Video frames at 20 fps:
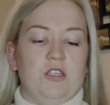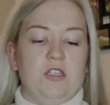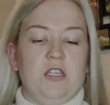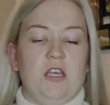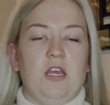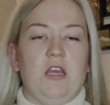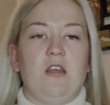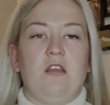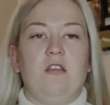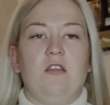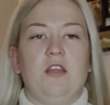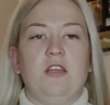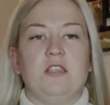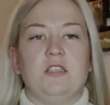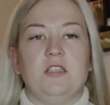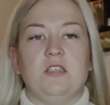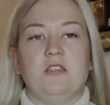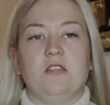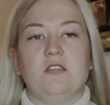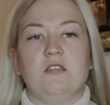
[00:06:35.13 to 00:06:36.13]
think this
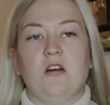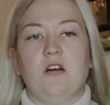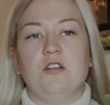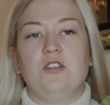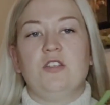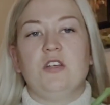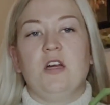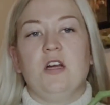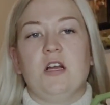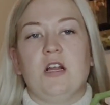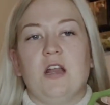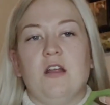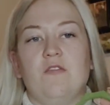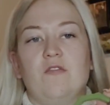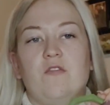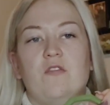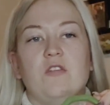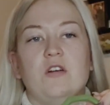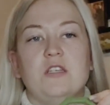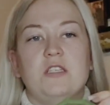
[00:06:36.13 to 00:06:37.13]
is such a
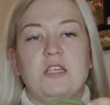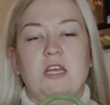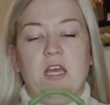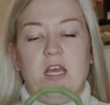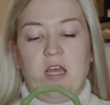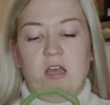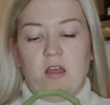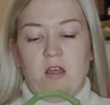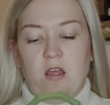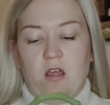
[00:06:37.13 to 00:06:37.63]
clever idea.